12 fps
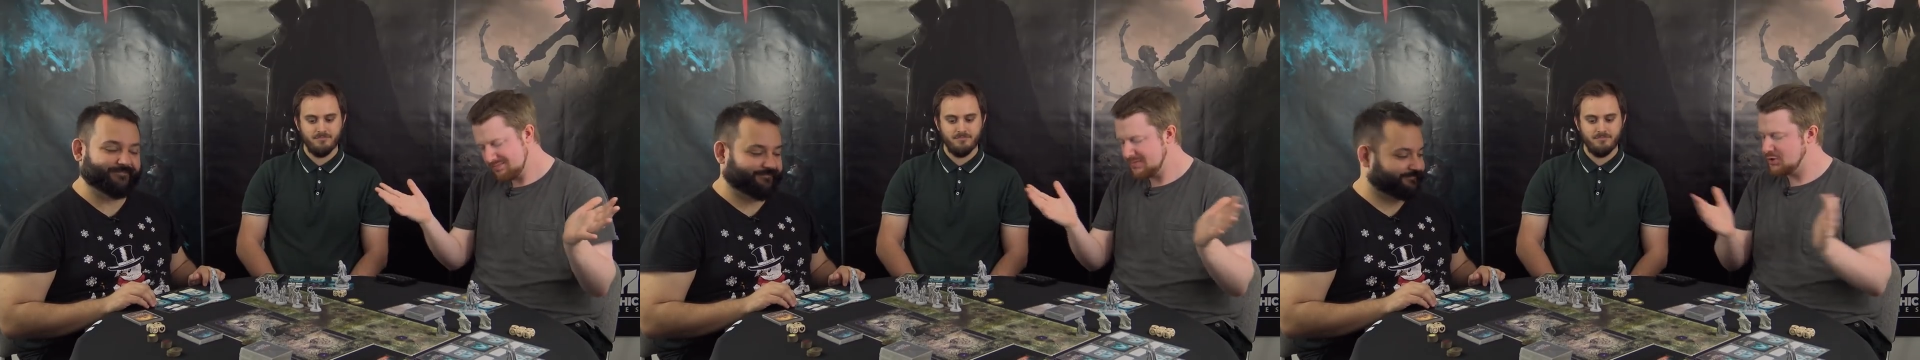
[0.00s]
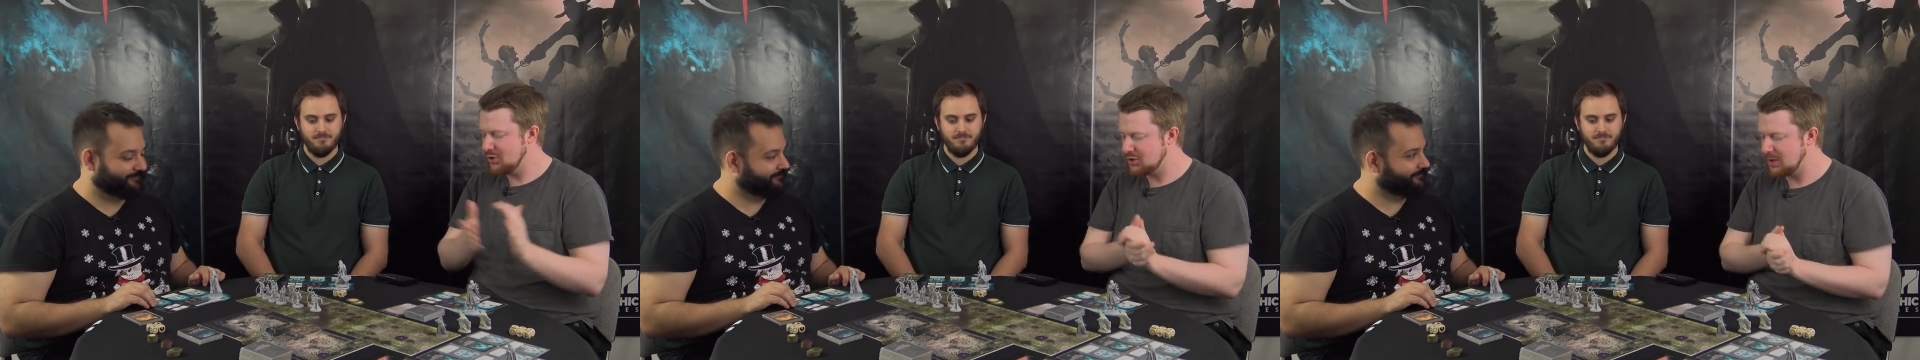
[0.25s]

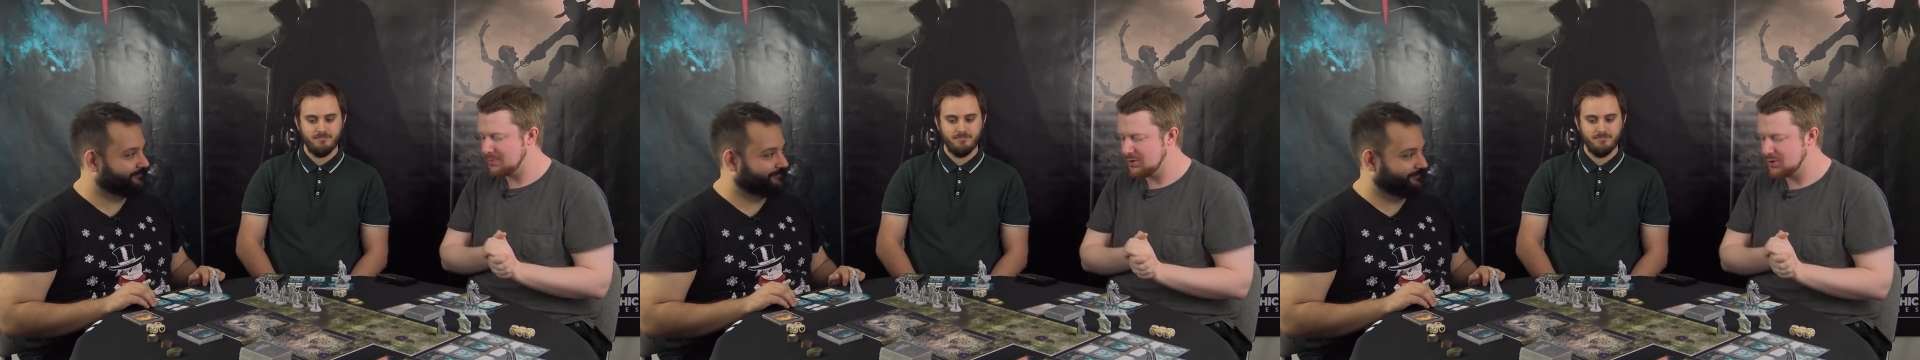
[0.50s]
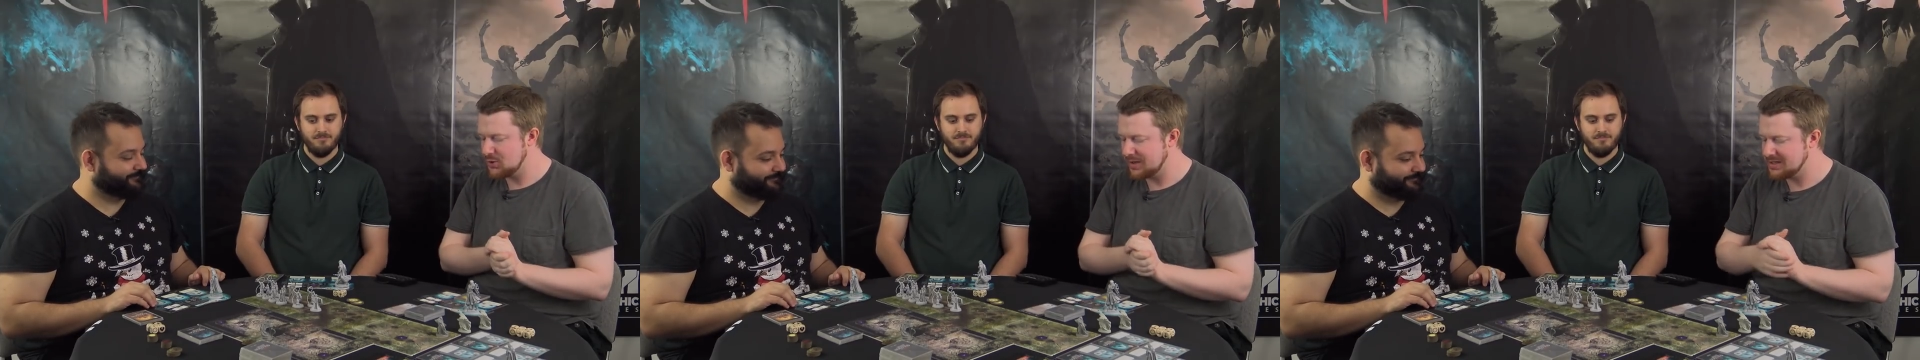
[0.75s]
Speaker 1: Sure, it's up to your
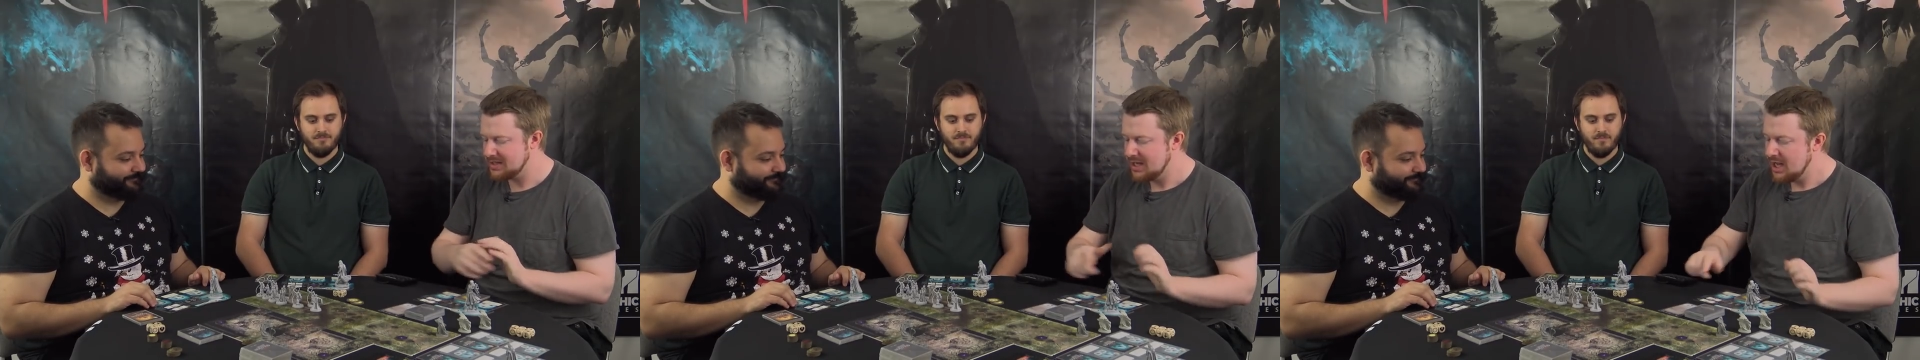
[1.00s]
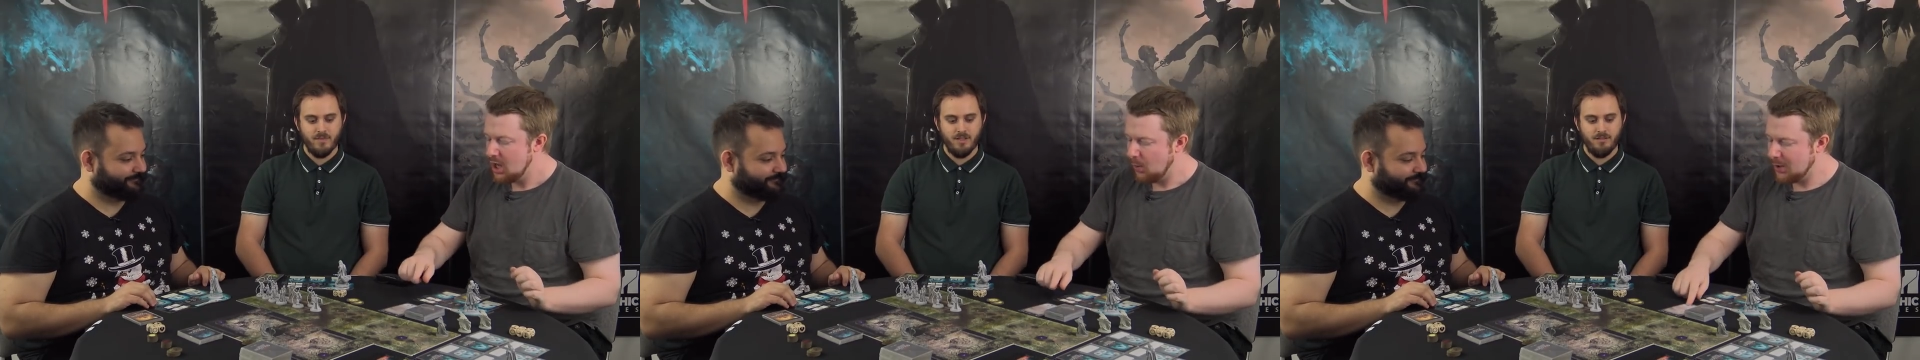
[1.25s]
choice.
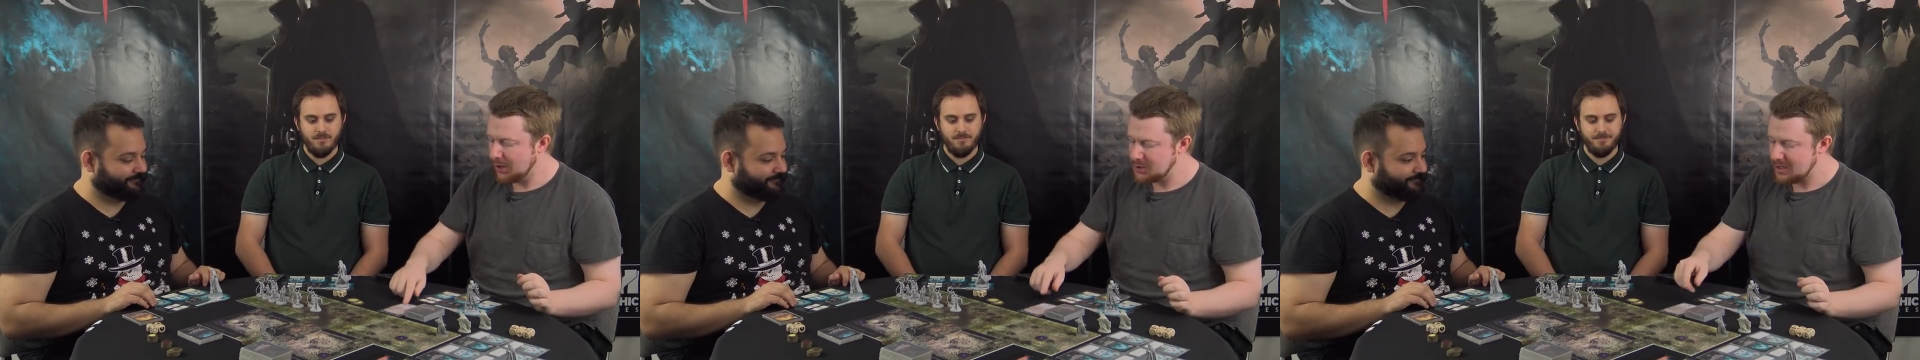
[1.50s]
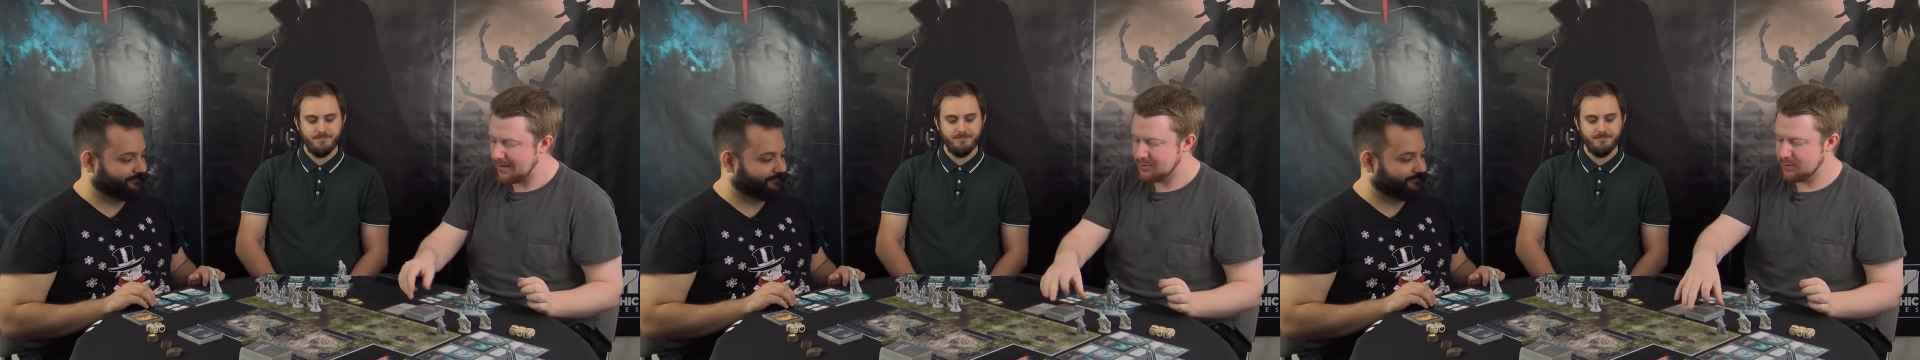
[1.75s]
We also
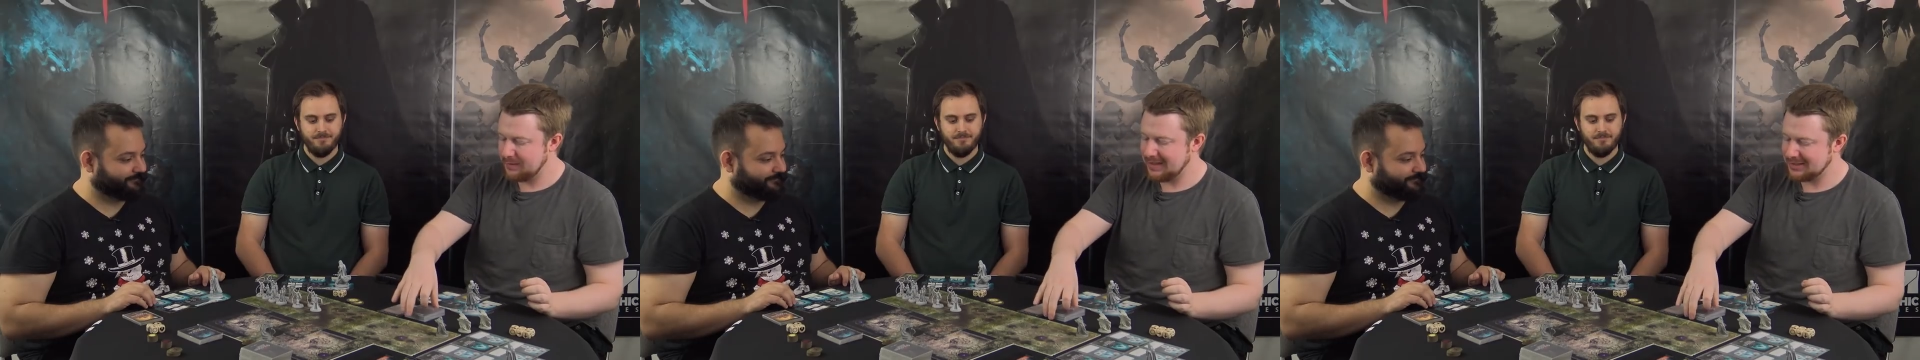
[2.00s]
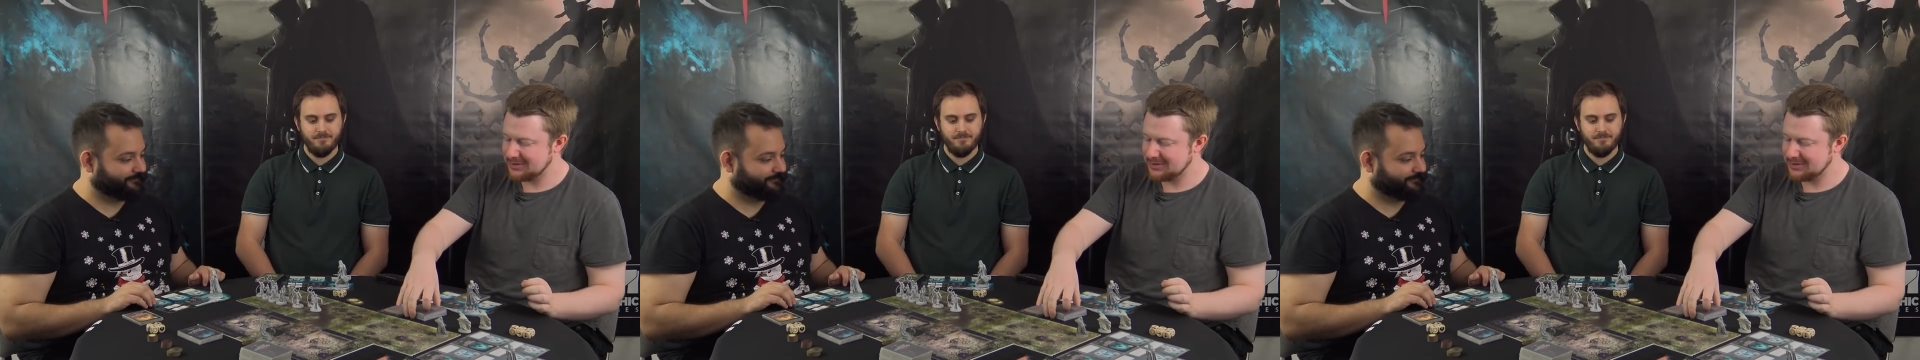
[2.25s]
have to reveal a